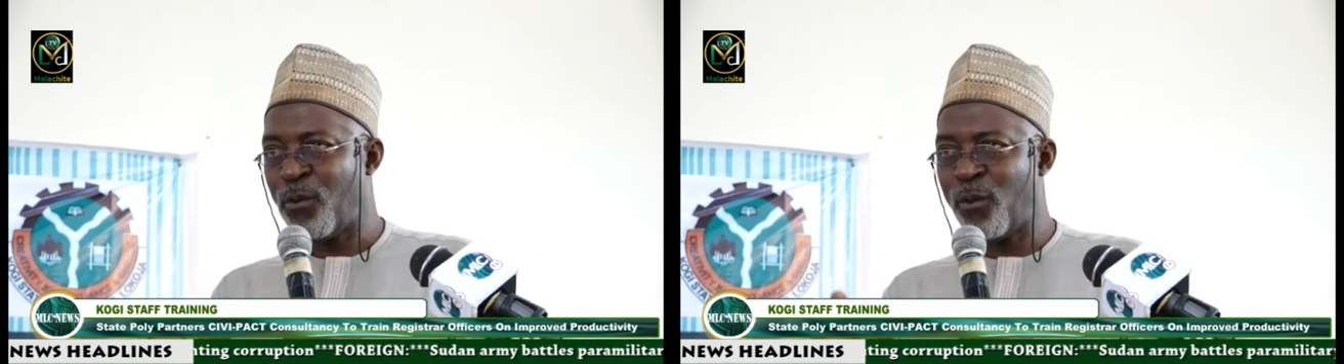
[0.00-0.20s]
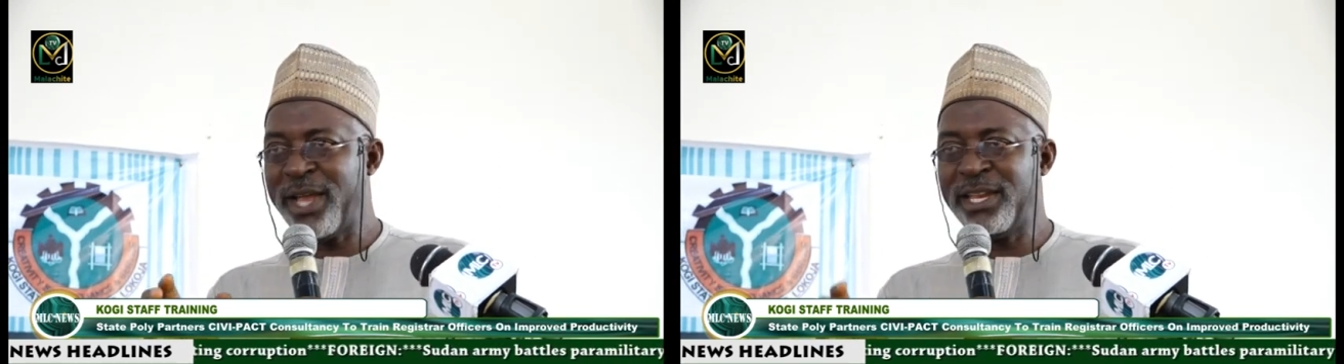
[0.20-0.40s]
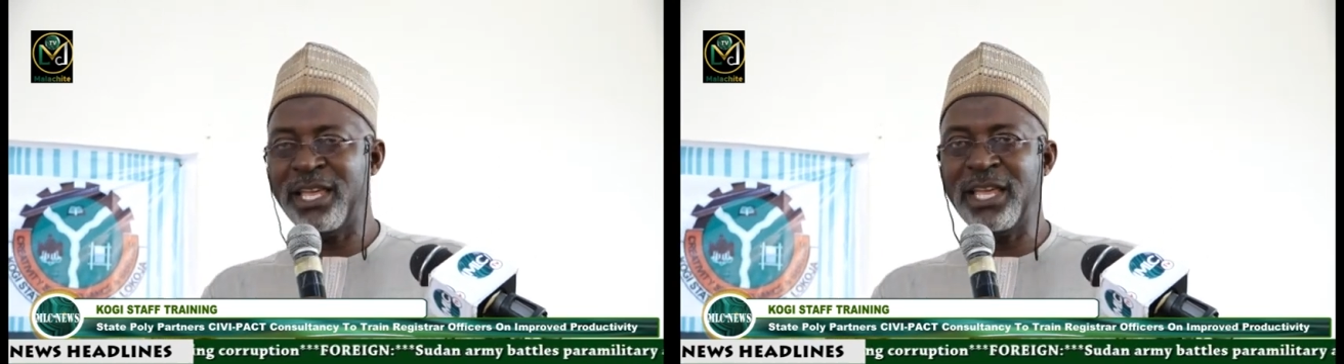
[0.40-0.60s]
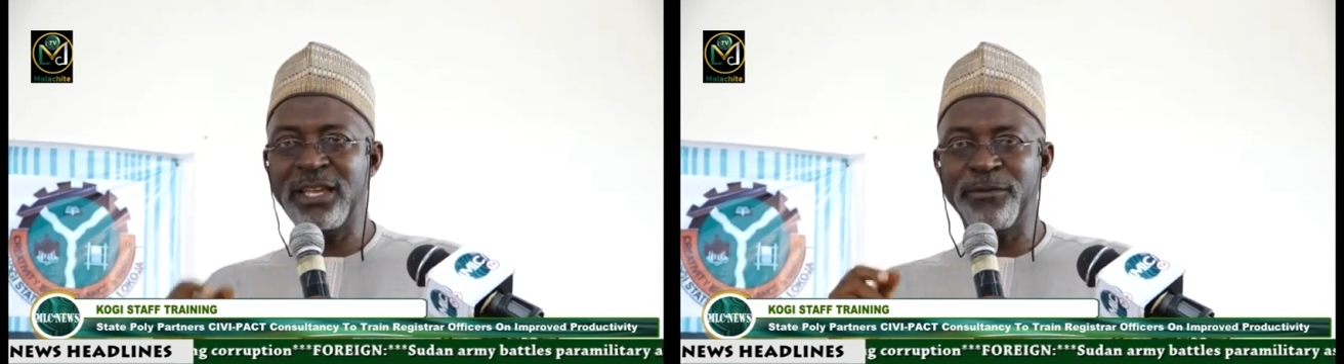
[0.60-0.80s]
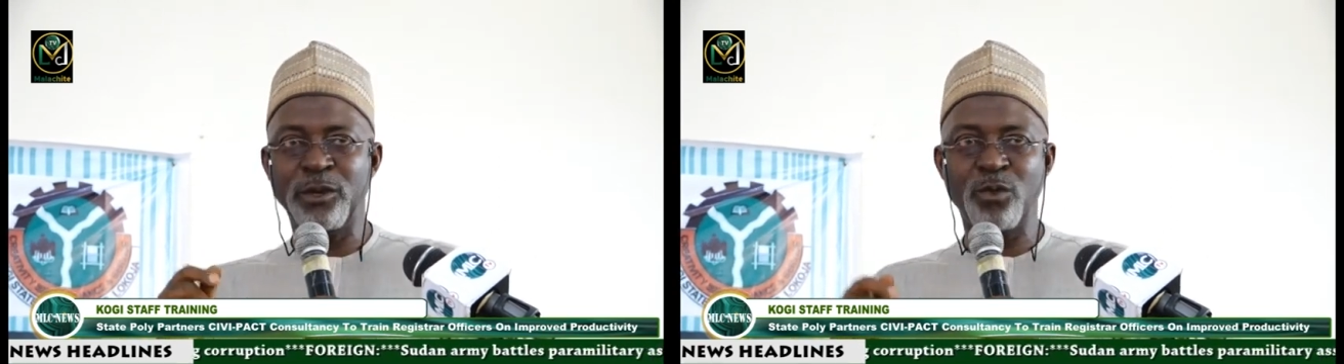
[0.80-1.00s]
when the
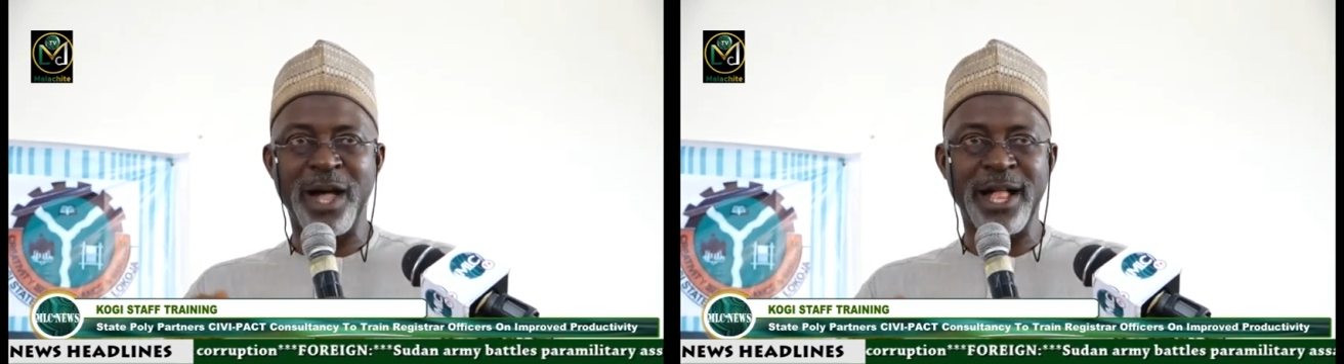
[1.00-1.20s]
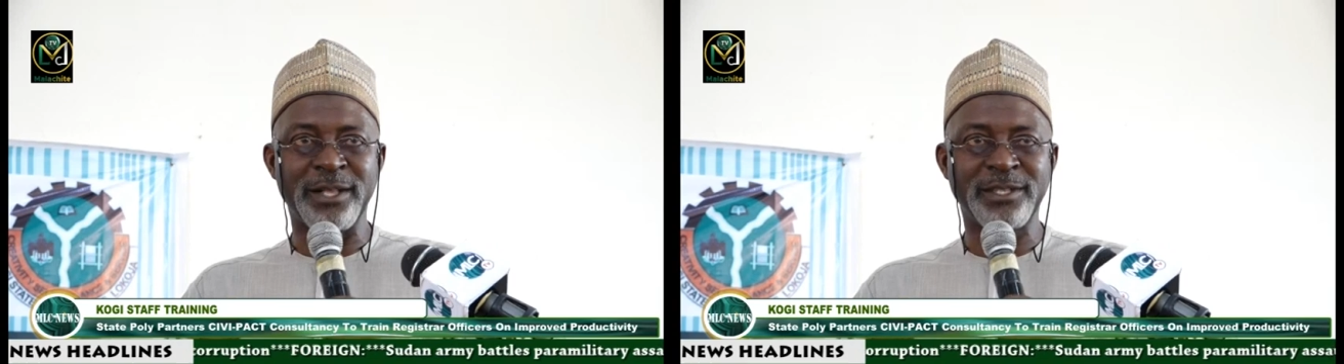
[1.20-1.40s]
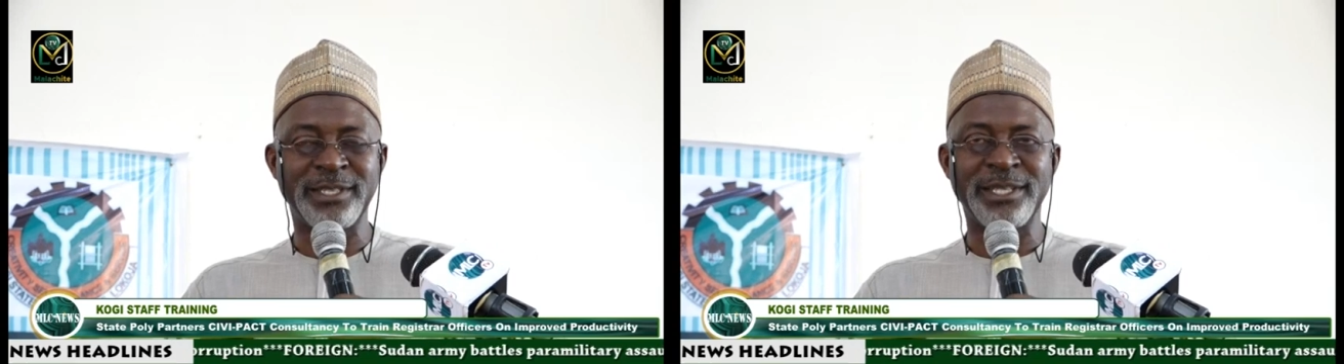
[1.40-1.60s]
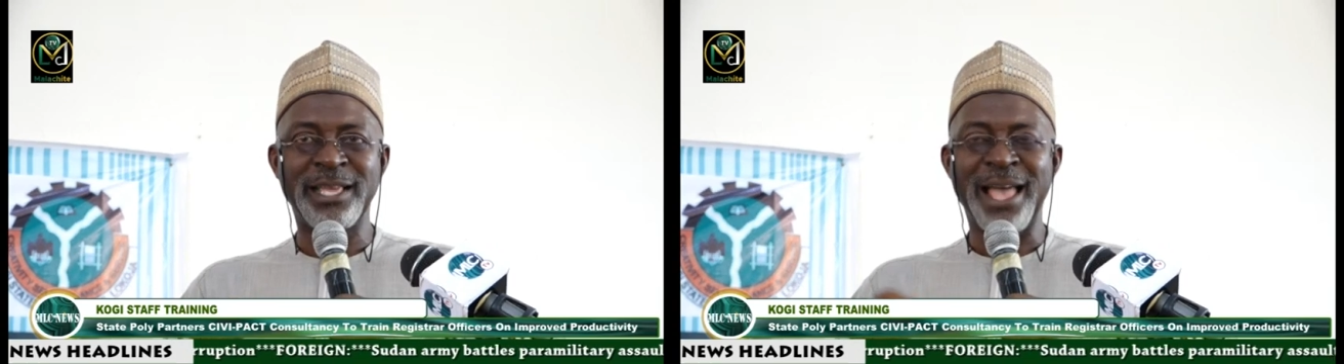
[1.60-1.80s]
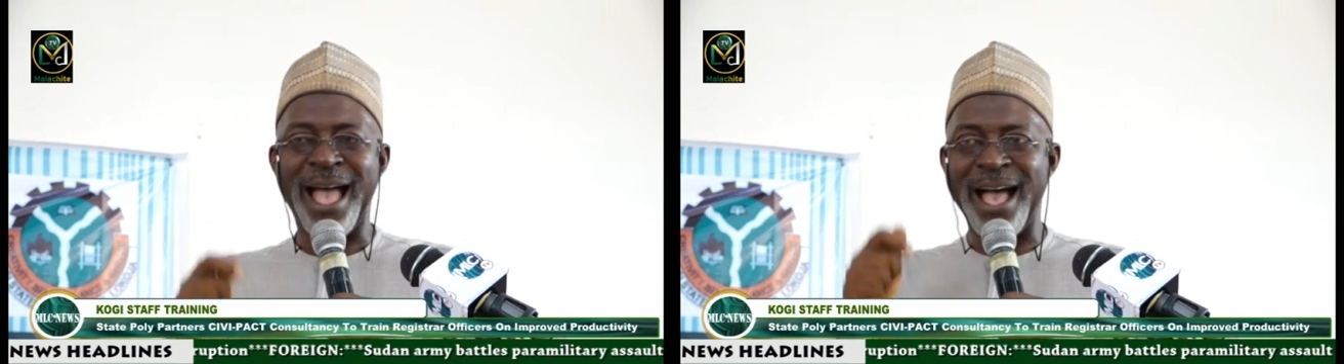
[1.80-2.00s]
individuals
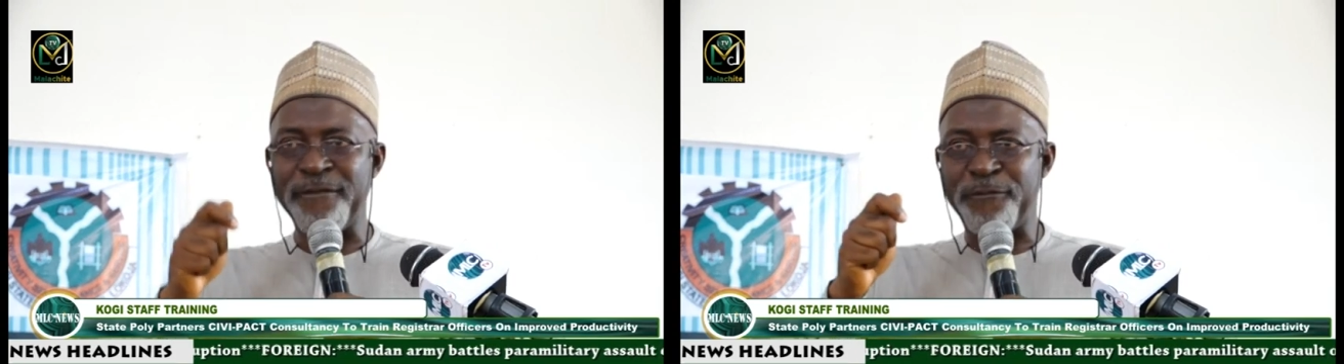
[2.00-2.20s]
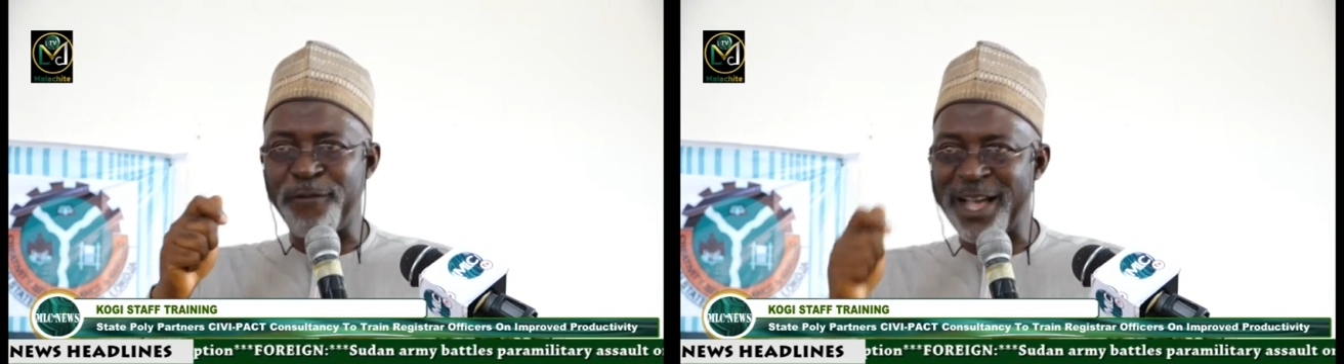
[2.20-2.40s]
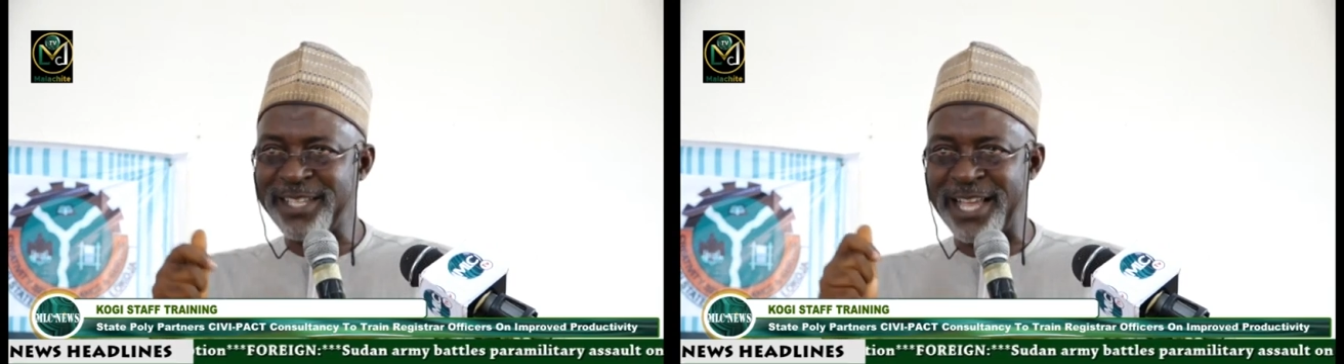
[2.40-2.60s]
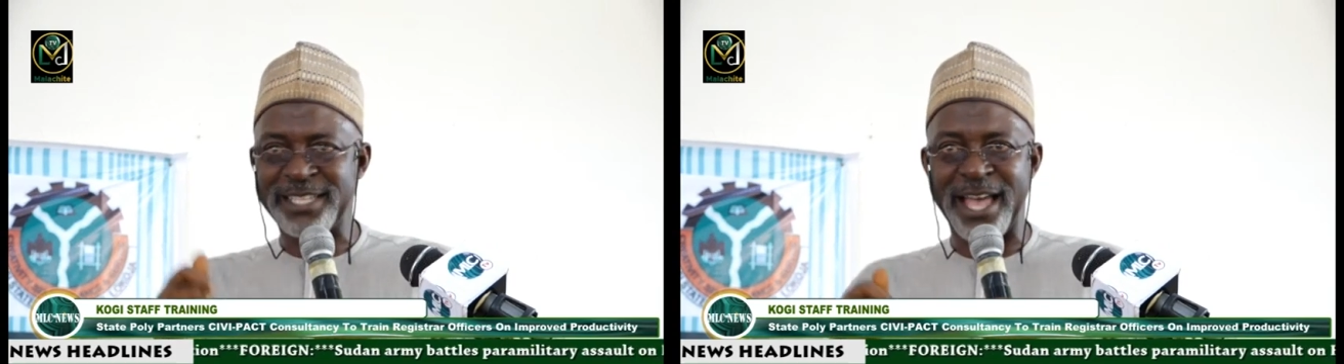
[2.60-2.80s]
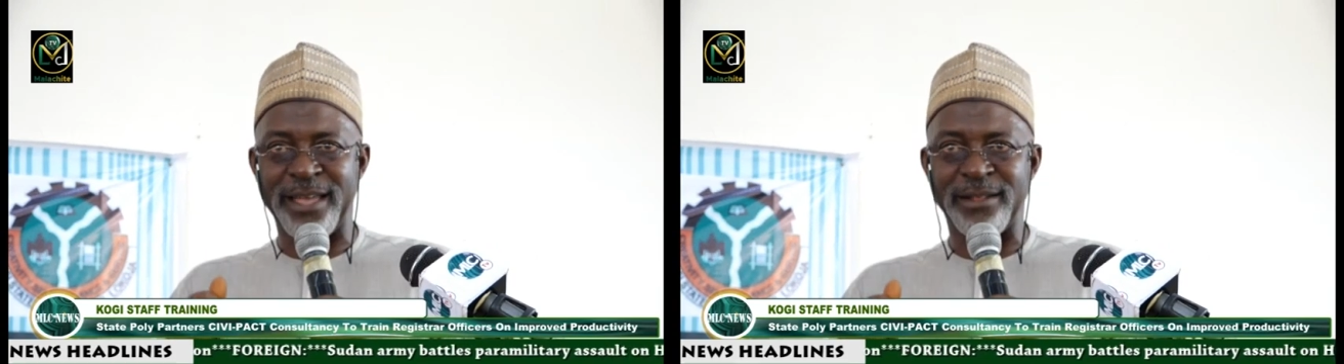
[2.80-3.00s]
are
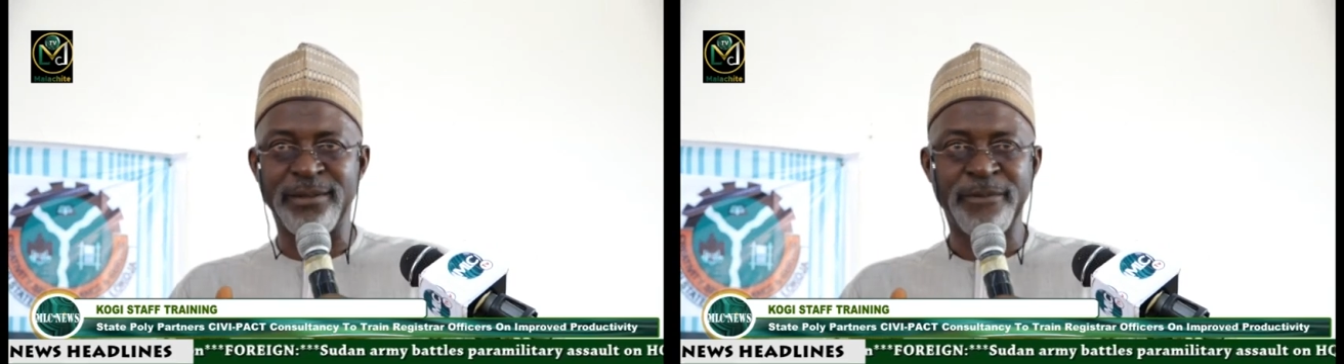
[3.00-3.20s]
versatile,